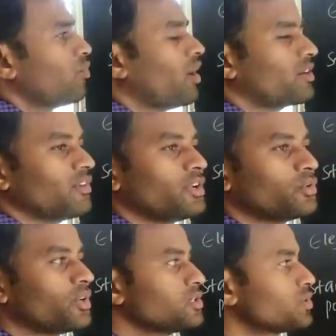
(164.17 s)
what we
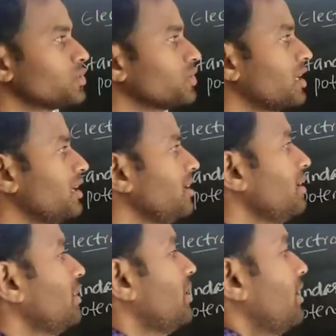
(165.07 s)
do is
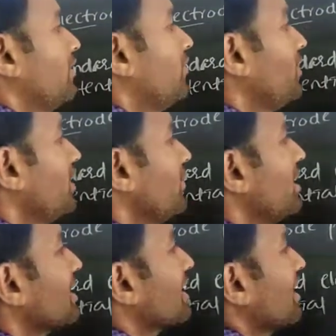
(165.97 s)
usually we
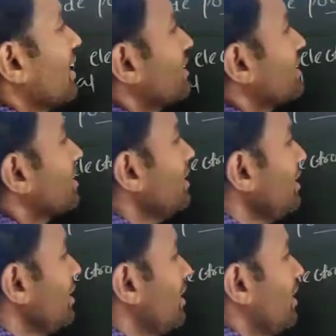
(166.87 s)
will connect
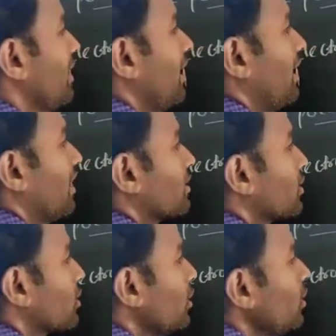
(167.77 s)
the
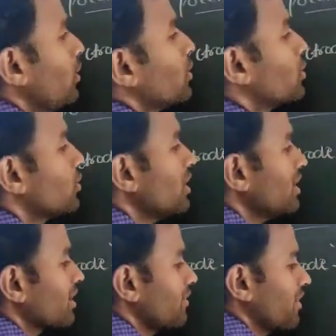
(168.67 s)
electrode to
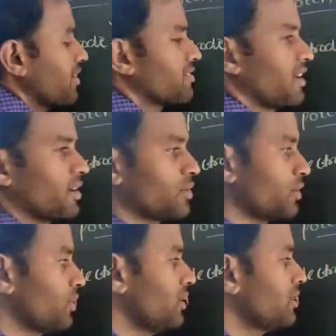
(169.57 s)
the reference
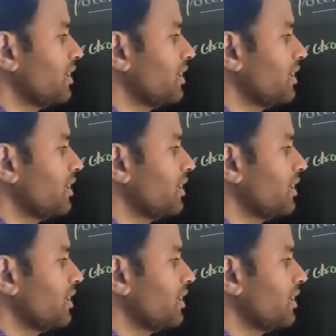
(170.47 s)
electrode,